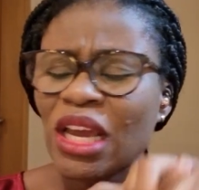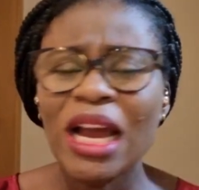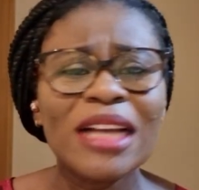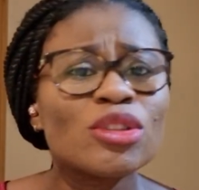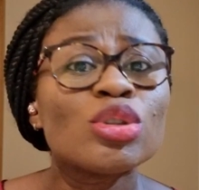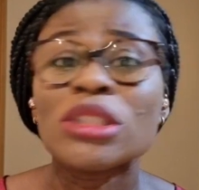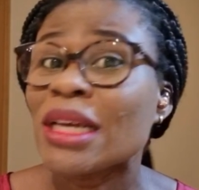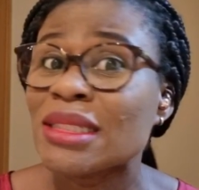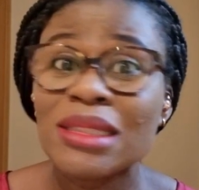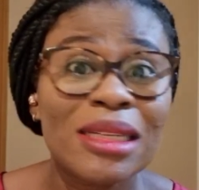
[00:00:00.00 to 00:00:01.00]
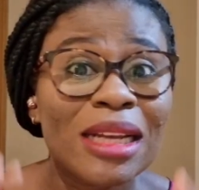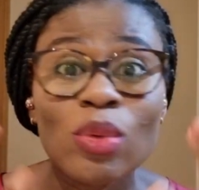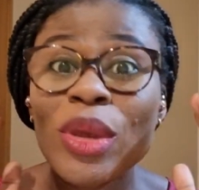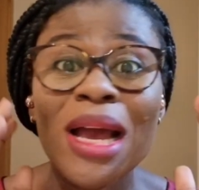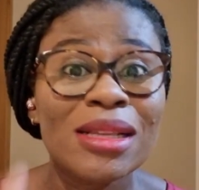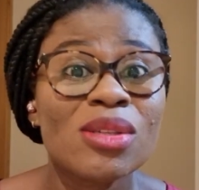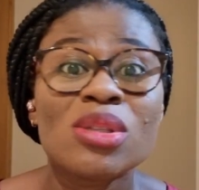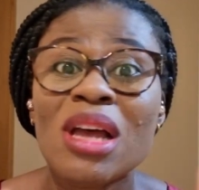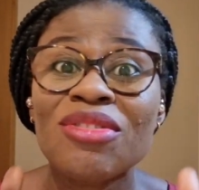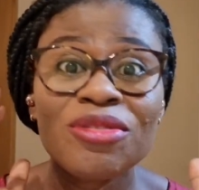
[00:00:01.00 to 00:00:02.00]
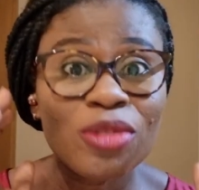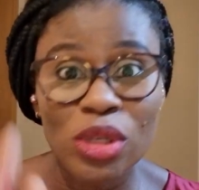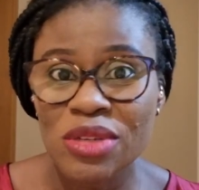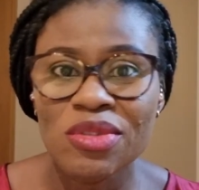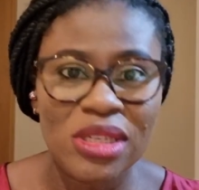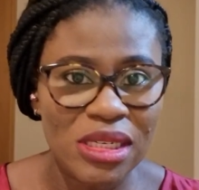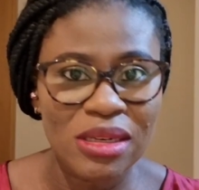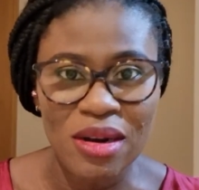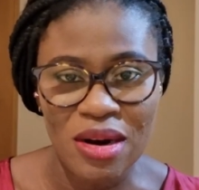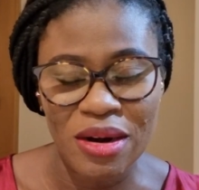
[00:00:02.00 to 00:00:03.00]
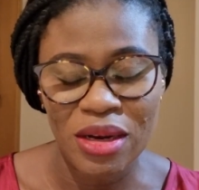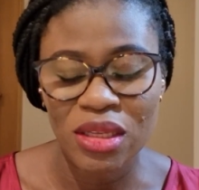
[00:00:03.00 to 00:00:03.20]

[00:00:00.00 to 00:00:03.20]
and to the extent that we had to start force feeding her.